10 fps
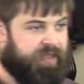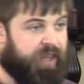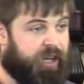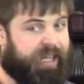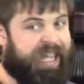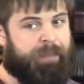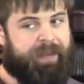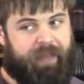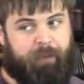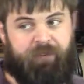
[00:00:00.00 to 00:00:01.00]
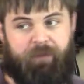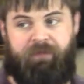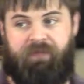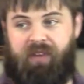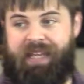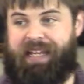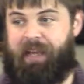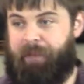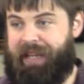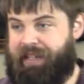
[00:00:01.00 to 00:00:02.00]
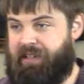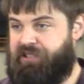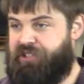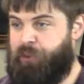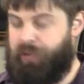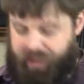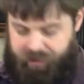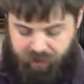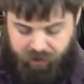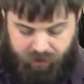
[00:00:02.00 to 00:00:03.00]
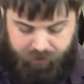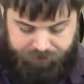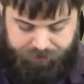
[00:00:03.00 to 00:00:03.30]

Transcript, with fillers: that are keeping them from fully committing to that call.